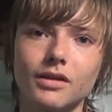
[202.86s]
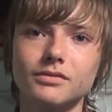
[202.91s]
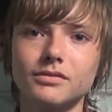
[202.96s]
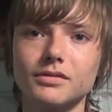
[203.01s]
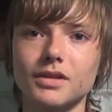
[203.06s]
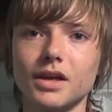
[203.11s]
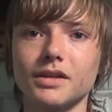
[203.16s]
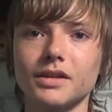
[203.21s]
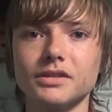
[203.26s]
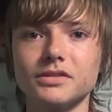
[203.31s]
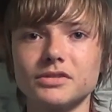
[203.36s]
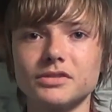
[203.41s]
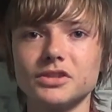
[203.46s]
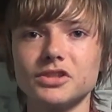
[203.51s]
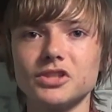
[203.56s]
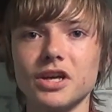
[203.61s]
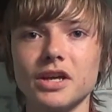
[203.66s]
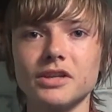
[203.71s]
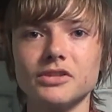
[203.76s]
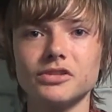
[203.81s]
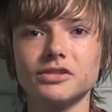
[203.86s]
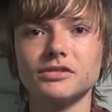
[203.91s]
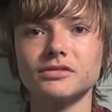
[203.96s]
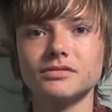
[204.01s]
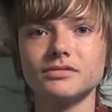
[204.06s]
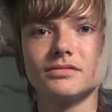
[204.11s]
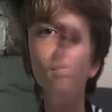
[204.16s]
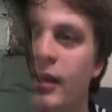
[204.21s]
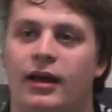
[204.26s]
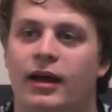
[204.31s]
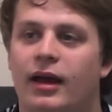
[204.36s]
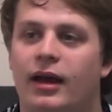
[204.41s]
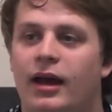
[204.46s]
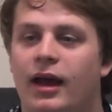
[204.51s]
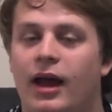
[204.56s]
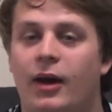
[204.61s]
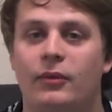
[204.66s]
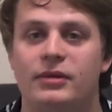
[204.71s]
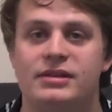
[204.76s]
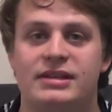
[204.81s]
and that needs to change.
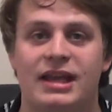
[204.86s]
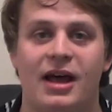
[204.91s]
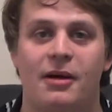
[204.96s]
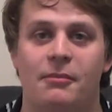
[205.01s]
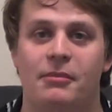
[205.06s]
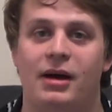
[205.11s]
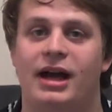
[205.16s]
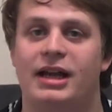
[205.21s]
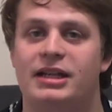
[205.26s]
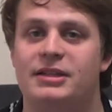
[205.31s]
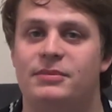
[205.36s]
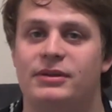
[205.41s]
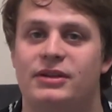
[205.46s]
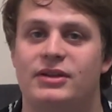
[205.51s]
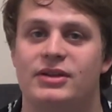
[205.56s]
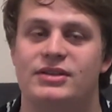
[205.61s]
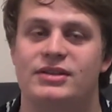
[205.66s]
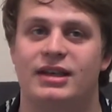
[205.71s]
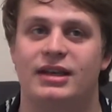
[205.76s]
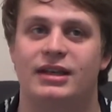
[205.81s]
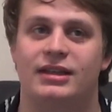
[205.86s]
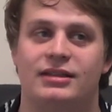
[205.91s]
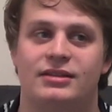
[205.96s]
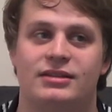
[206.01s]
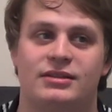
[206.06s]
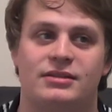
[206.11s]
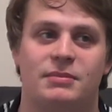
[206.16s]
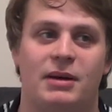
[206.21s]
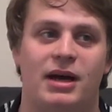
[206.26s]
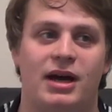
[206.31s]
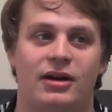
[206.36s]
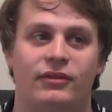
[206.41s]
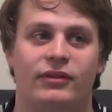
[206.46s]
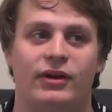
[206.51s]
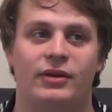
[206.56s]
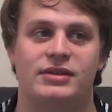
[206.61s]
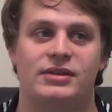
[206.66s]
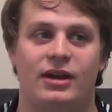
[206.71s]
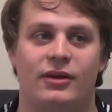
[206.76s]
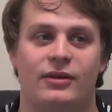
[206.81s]
Uh, I want to help Mind because it's part of
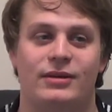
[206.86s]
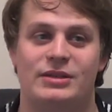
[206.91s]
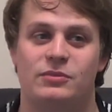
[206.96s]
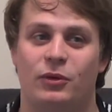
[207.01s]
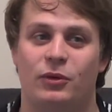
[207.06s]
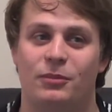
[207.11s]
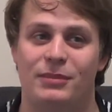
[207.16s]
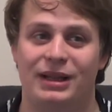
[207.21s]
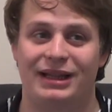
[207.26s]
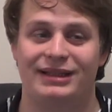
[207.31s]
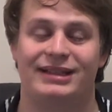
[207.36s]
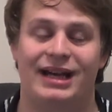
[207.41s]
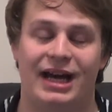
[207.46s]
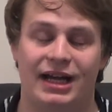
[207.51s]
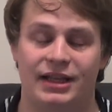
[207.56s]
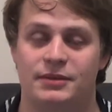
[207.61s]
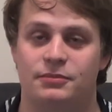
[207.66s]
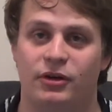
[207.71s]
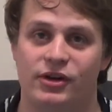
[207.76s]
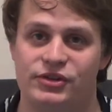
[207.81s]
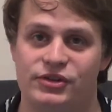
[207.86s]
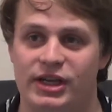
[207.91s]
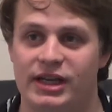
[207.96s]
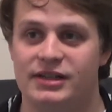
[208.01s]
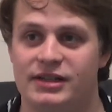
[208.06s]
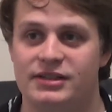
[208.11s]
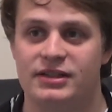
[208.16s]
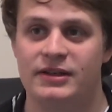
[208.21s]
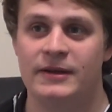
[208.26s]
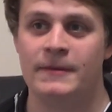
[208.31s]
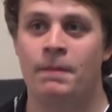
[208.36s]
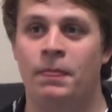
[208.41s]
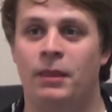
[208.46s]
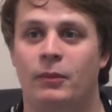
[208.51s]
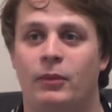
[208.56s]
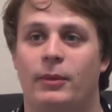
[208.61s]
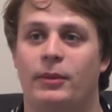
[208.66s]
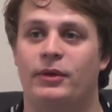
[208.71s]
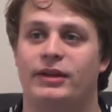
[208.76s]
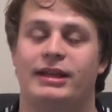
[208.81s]
our Scouting's One Million Hand project
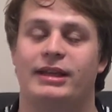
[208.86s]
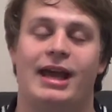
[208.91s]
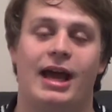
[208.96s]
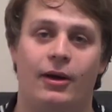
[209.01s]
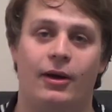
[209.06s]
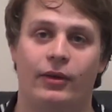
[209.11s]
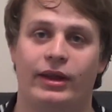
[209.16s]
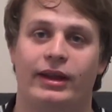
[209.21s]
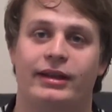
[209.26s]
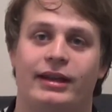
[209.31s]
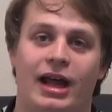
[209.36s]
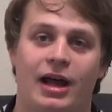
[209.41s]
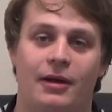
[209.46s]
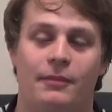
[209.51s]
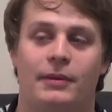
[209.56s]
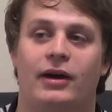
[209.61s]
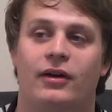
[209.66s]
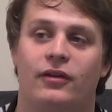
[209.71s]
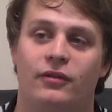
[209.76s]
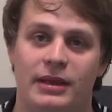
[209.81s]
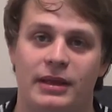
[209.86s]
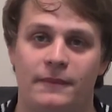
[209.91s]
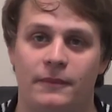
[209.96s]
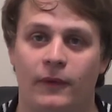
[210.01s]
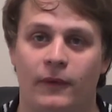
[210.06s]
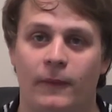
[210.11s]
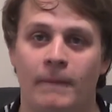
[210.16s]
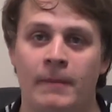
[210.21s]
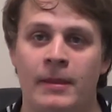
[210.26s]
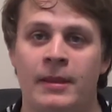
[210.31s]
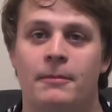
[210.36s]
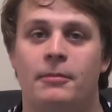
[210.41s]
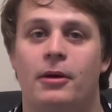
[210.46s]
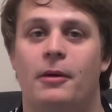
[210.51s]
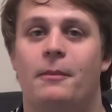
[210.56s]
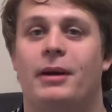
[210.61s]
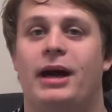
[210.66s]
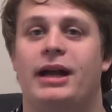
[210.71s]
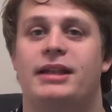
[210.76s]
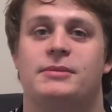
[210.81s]
where we're going to get out there and help out with people.
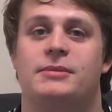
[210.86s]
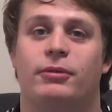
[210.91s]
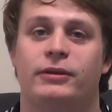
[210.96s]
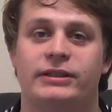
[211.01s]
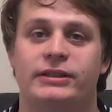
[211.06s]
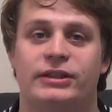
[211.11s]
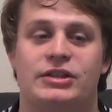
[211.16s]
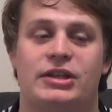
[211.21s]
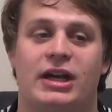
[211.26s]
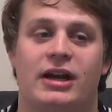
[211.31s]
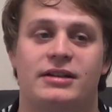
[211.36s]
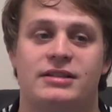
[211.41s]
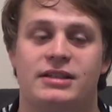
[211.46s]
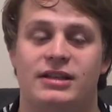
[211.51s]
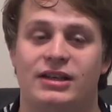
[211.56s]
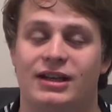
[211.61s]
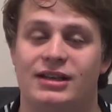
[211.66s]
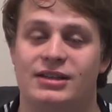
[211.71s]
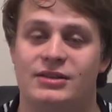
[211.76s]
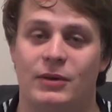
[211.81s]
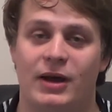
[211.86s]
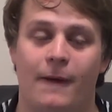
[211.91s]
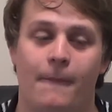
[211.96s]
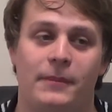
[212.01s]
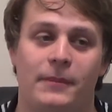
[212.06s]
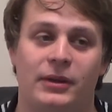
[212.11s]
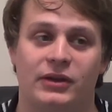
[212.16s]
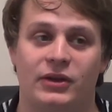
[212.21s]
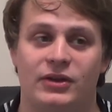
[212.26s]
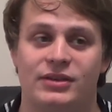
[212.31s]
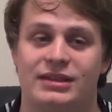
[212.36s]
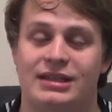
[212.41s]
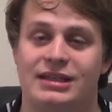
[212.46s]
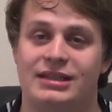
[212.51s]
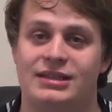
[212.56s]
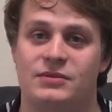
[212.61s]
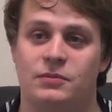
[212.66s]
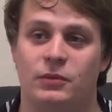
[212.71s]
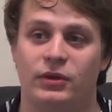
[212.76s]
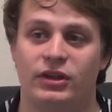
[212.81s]
But Mind's a brilliant charity as well because
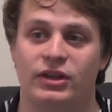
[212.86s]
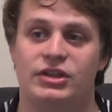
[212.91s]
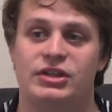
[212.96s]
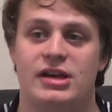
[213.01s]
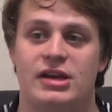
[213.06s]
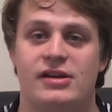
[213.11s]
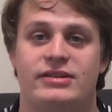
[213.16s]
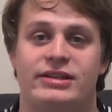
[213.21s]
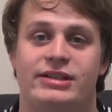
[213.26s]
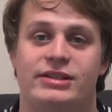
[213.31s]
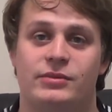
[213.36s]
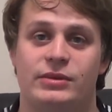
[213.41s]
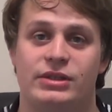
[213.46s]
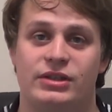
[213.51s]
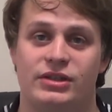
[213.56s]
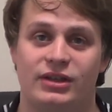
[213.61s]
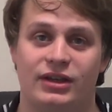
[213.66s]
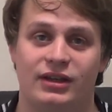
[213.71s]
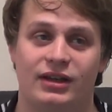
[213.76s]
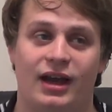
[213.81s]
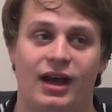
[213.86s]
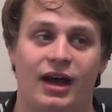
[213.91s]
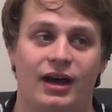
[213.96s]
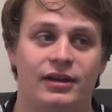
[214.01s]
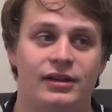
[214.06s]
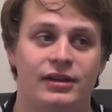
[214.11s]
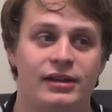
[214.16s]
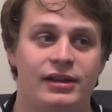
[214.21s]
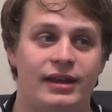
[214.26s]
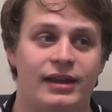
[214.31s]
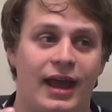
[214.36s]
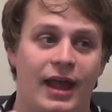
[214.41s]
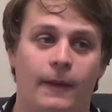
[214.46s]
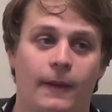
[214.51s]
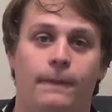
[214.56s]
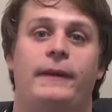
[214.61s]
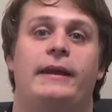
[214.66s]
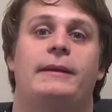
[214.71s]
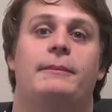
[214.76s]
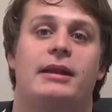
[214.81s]
it's one of the charities which are
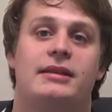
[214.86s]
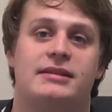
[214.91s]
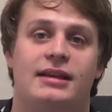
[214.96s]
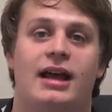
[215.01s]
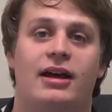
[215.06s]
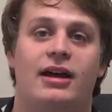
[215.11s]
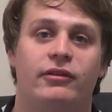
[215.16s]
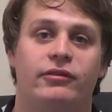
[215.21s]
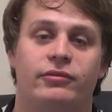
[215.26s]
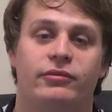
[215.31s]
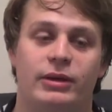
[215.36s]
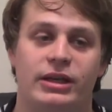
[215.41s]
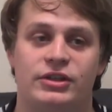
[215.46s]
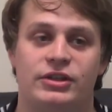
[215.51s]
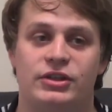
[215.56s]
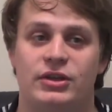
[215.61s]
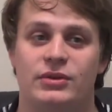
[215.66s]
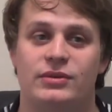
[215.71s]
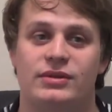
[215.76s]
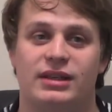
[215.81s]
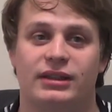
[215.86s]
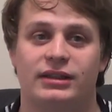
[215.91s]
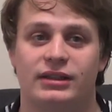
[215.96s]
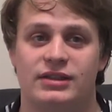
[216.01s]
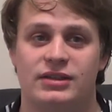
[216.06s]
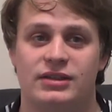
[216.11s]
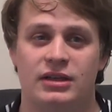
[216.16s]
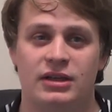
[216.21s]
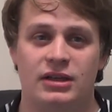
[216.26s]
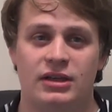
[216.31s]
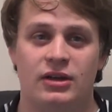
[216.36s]
helping mental health issues and it's